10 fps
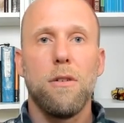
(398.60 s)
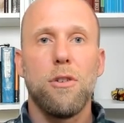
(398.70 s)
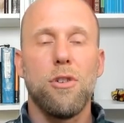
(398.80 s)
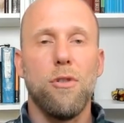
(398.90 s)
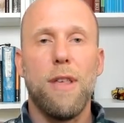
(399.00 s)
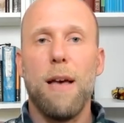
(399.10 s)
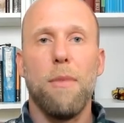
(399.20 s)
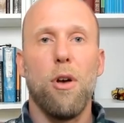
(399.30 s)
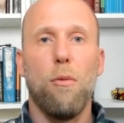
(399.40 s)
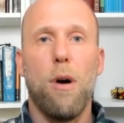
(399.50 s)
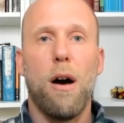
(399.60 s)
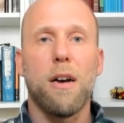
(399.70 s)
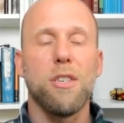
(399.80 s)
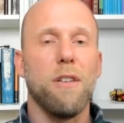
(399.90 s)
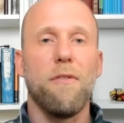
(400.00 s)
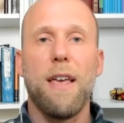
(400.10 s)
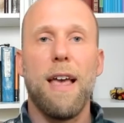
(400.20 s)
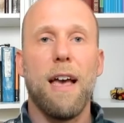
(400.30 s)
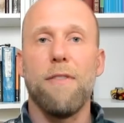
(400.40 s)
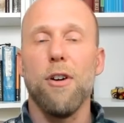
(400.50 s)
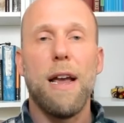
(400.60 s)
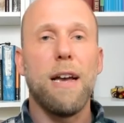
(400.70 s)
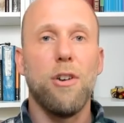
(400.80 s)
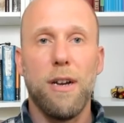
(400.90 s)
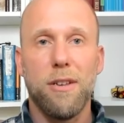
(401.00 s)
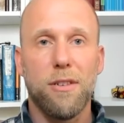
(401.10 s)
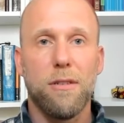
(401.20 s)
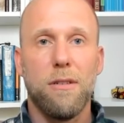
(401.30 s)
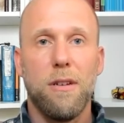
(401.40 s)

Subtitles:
to that mailbox if they have your address.